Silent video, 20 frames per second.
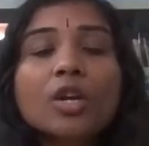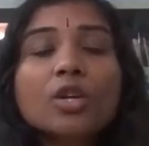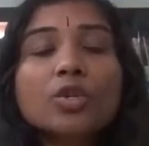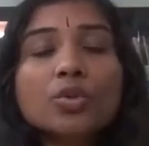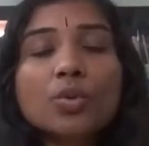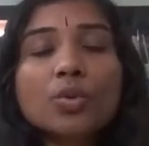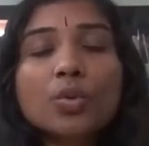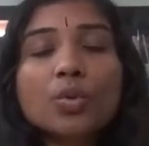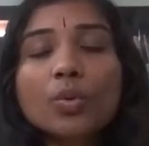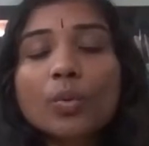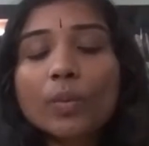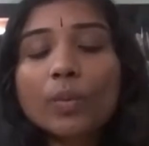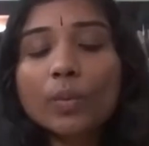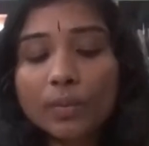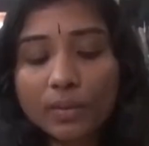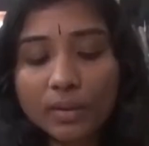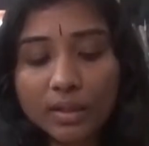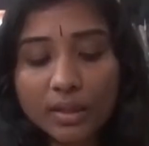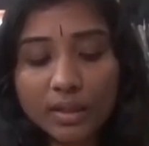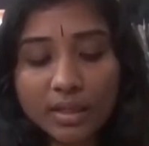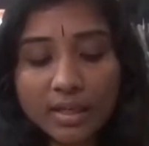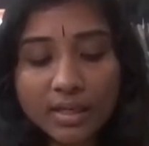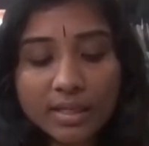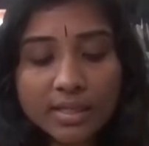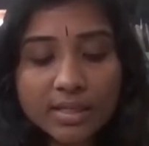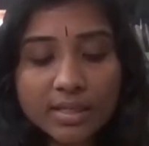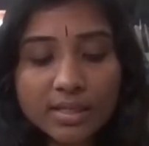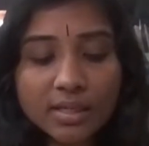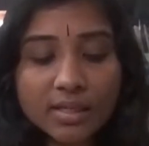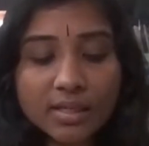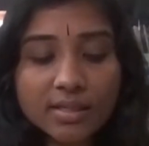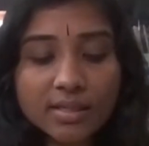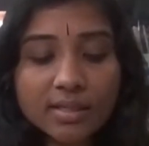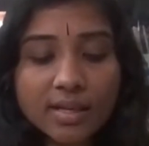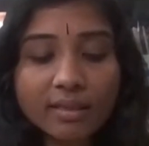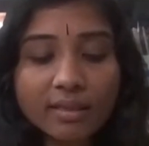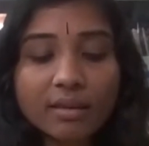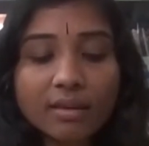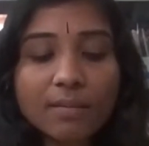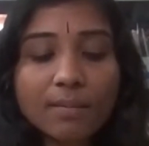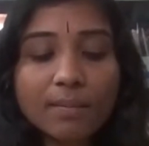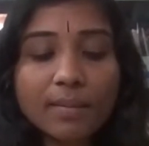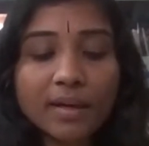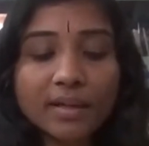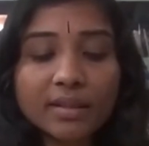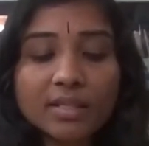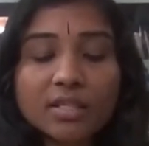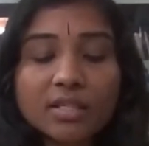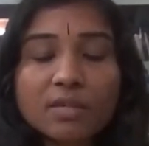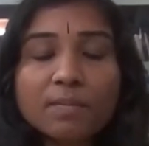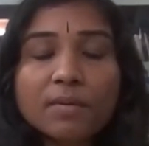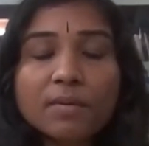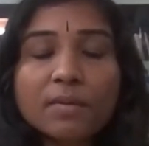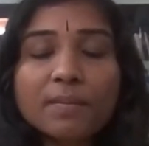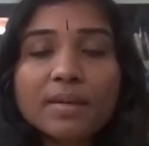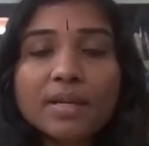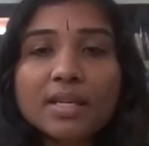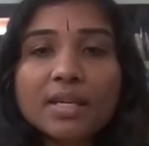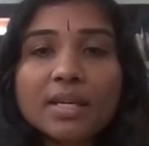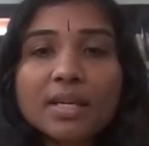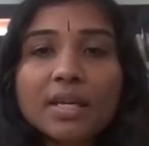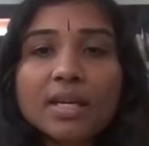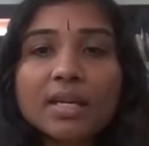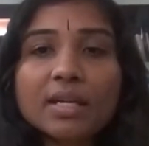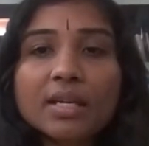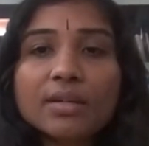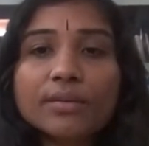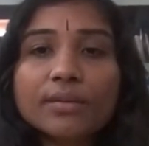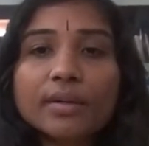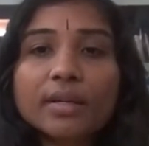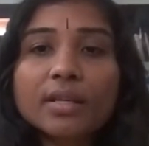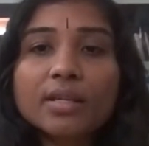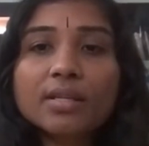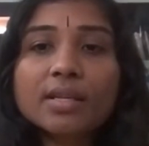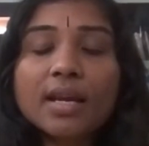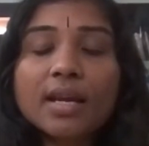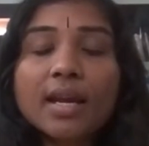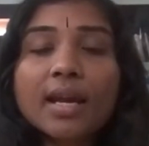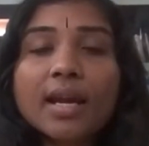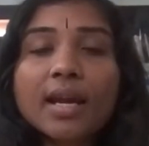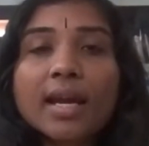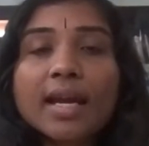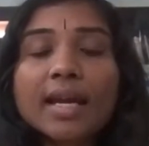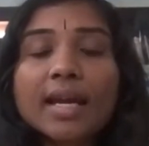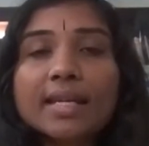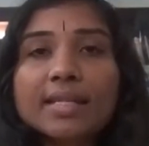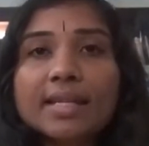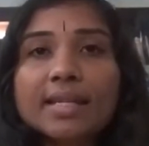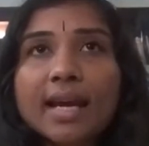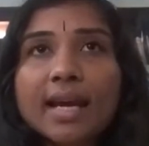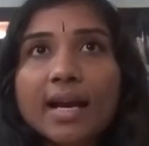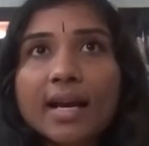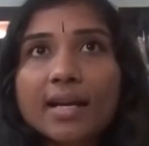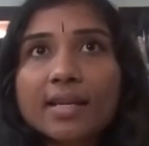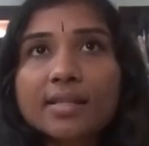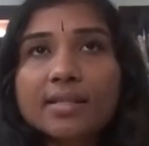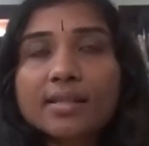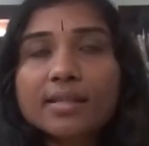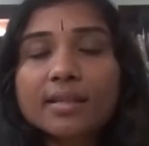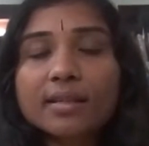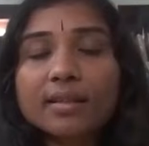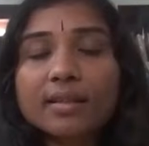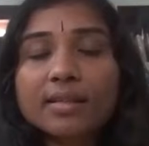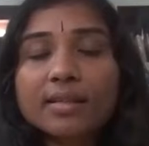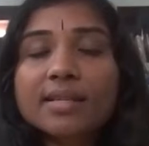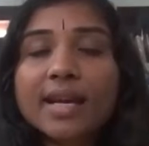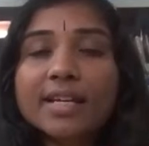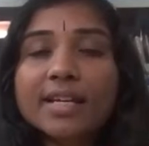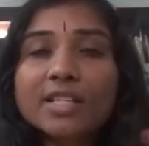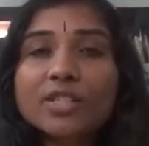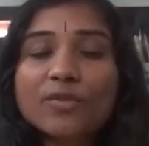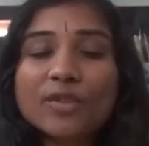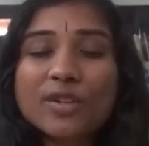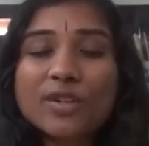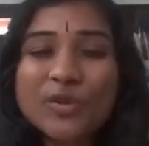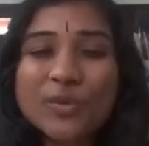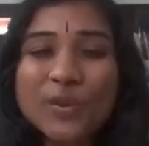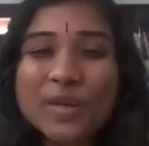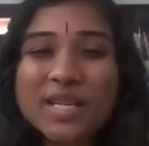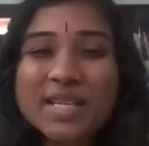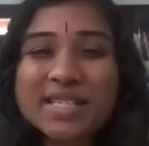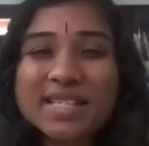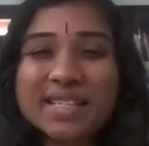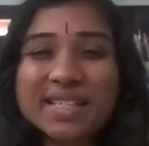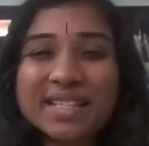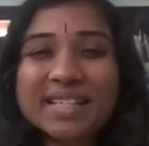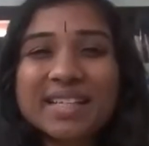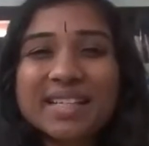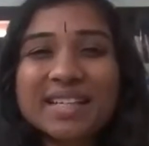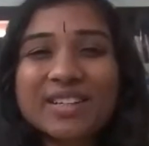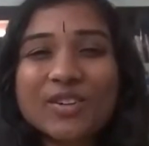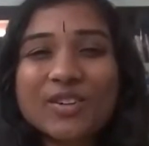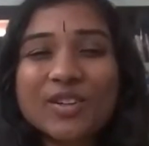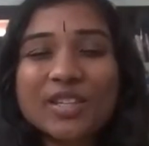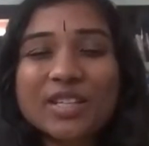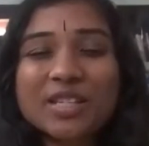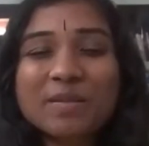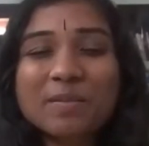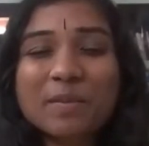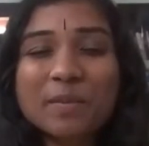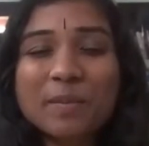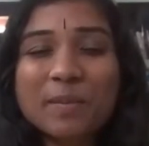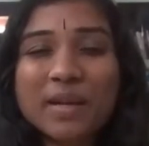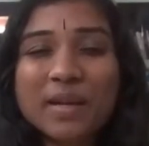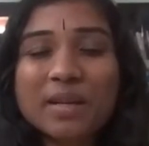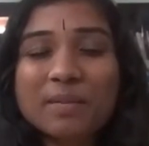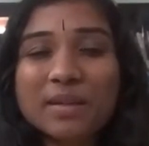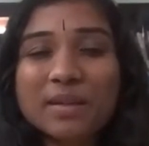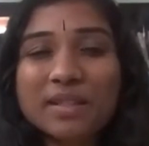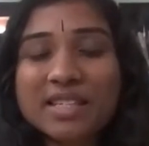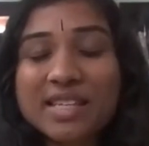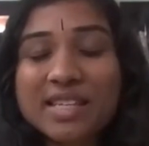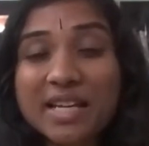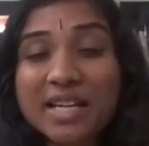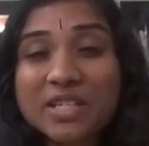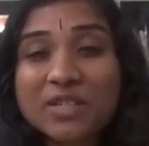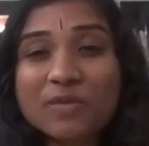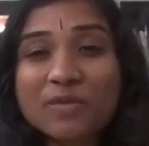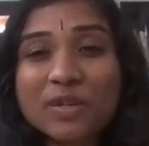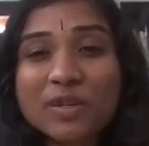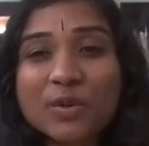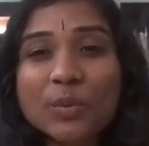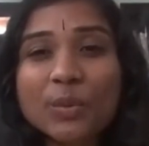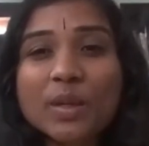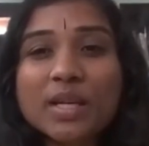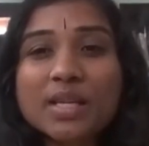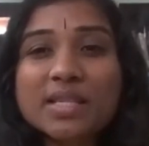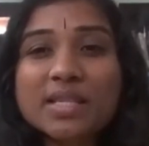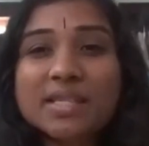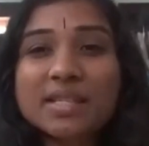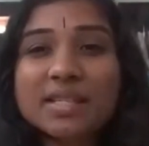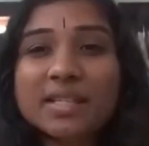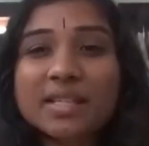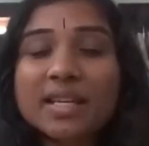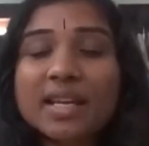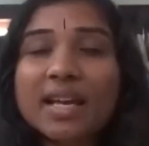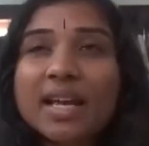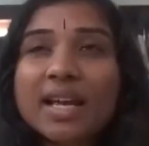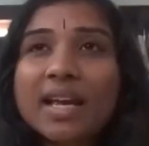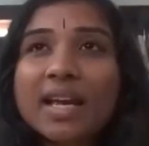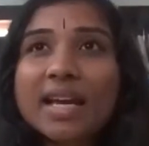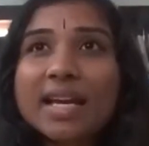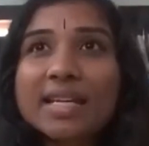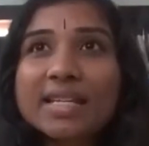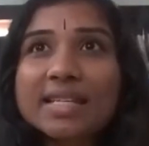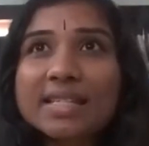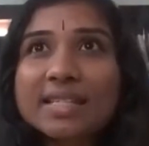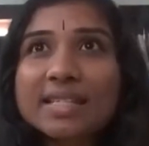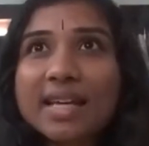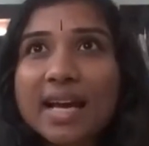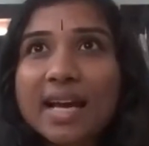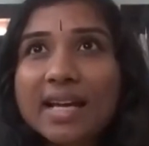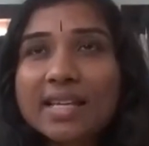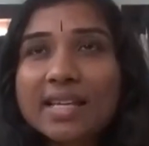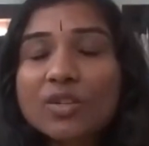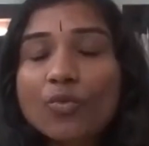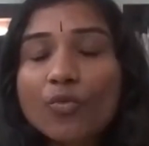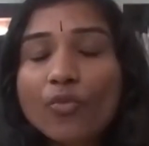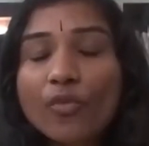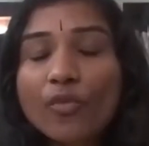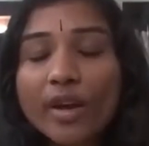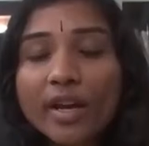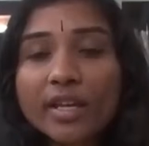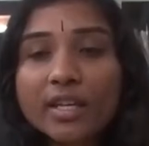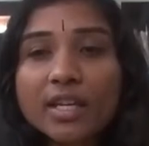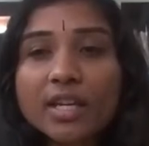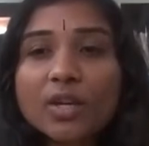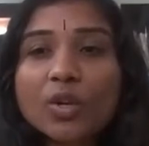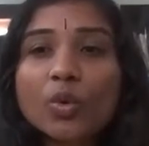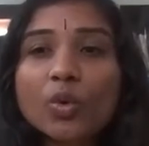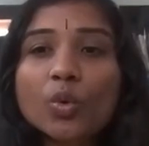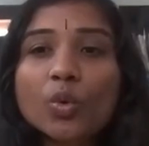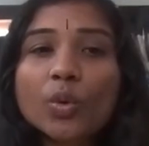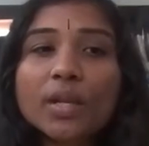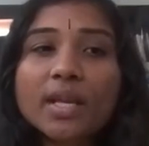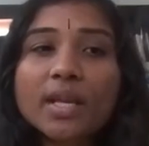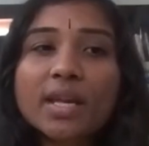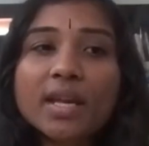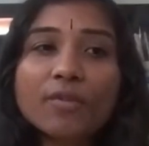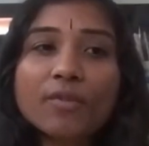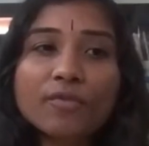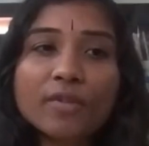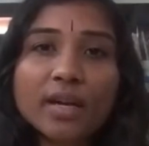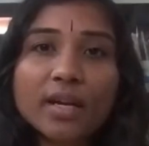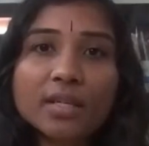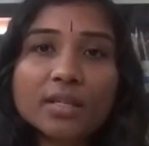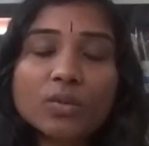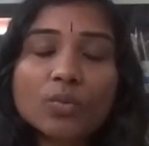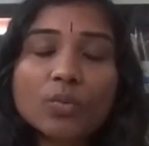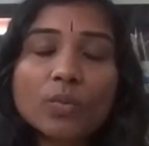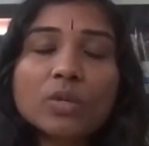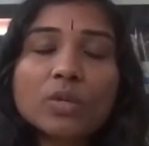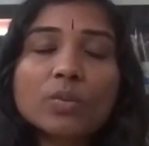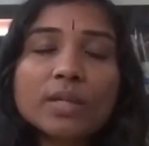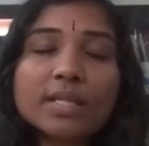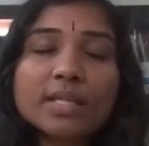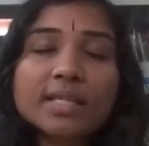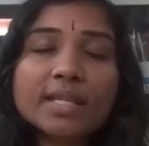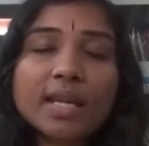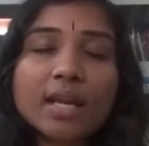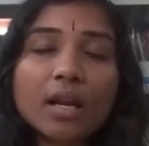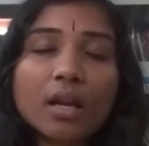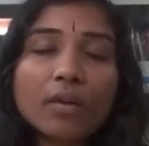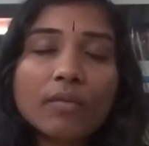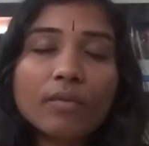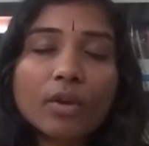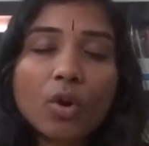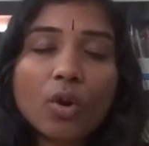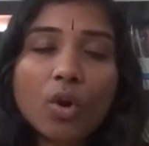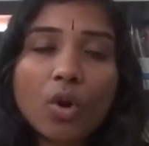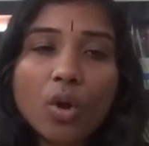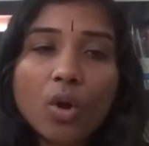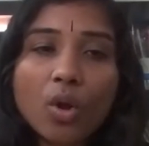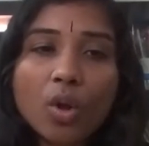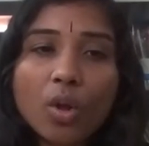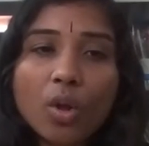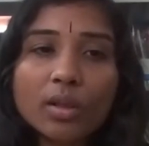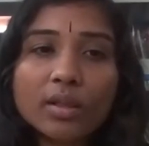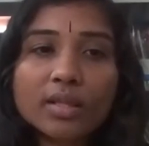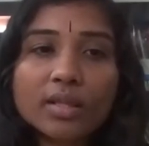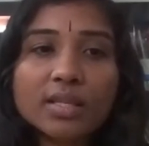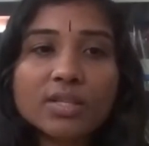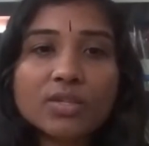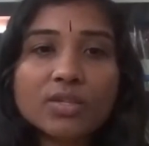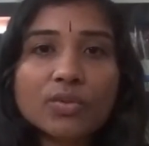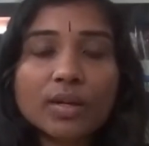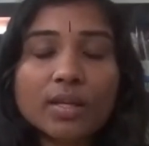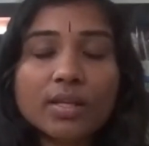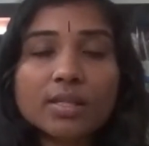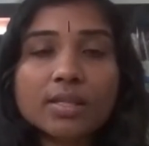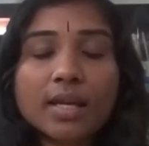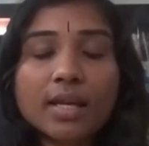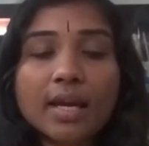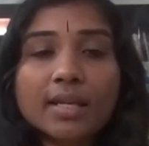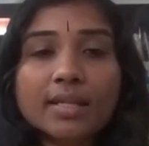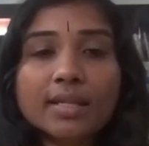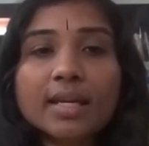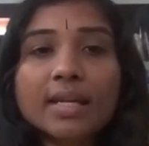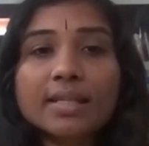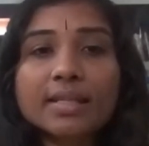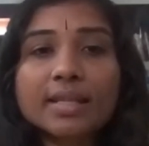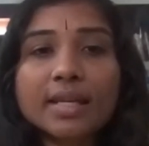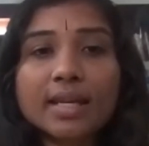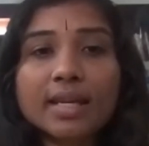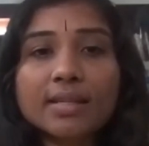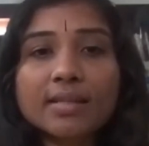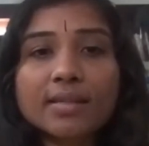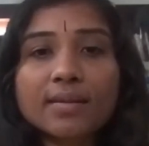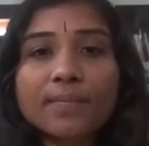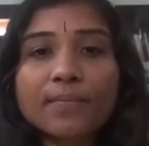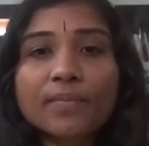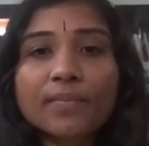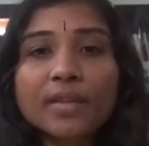So it is just nothing but the deeper meaning here is, it has the scientific reason, not the deeper meaning but the scientific reason. It has a very cooling effect which will take away all the stress and headaches.